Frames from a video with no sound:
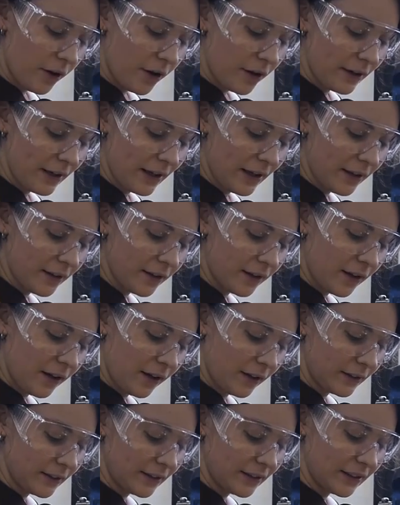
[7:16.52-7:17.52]
only are the
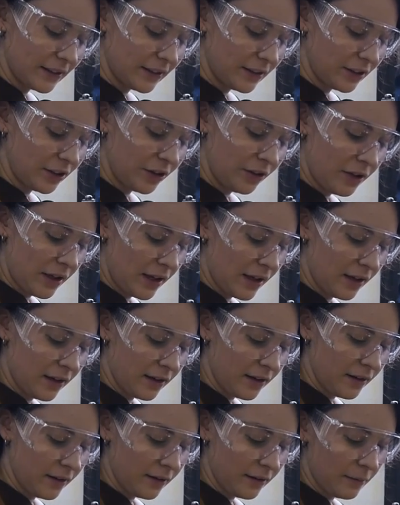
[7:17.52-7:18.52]
castings unique,
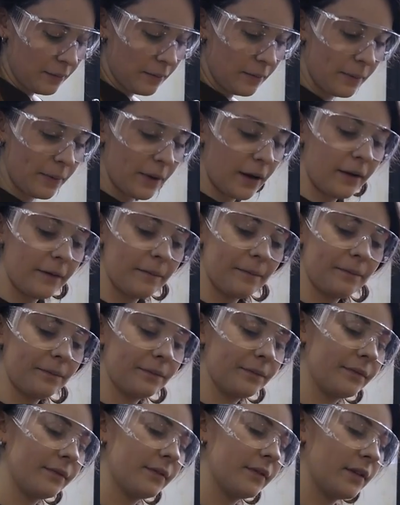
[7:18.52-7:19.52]
but
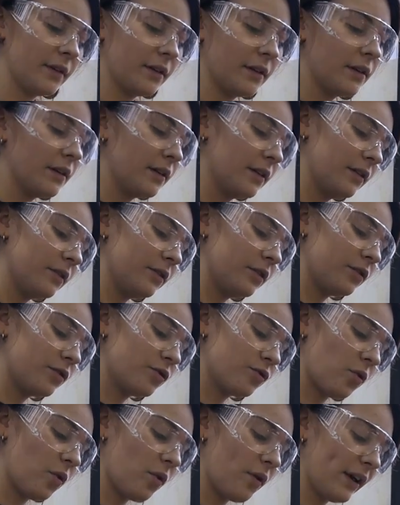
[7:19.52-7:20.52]
the
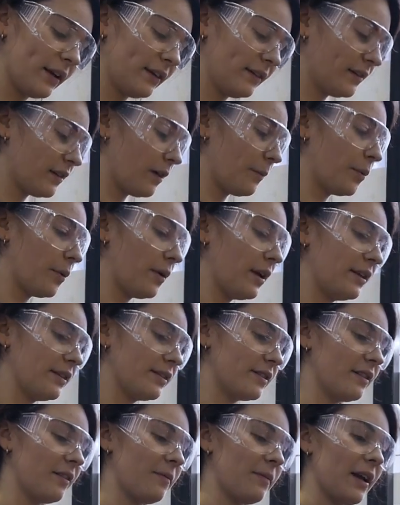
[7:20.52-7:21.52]
drawings I put
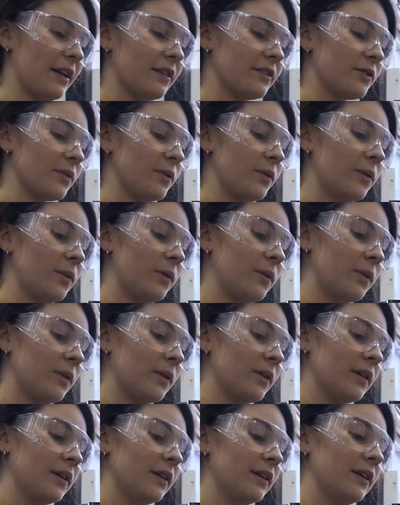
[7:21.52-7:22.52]
into the metal
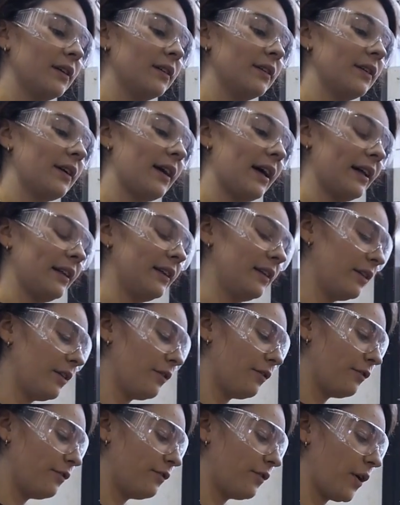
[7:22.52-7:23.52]
and the
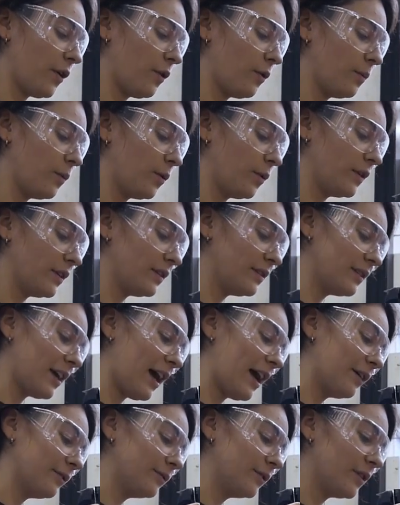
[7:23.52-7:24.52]
film or the
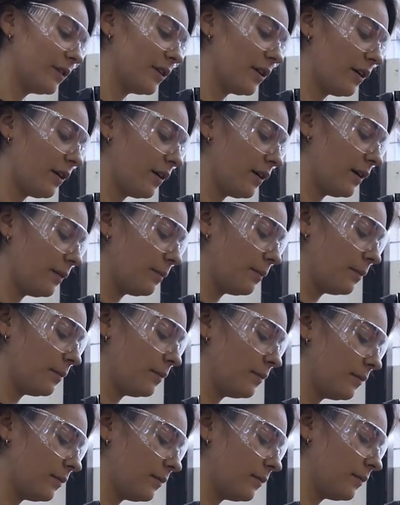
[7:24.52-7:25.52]
sound that I
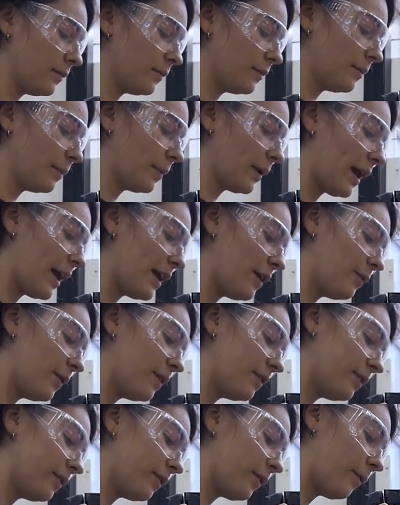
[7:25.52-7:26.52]
play
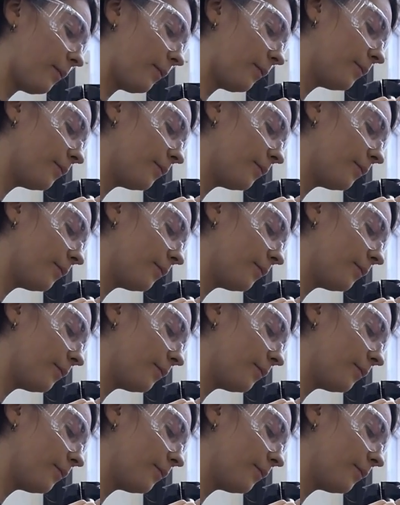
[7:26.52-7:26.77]
with them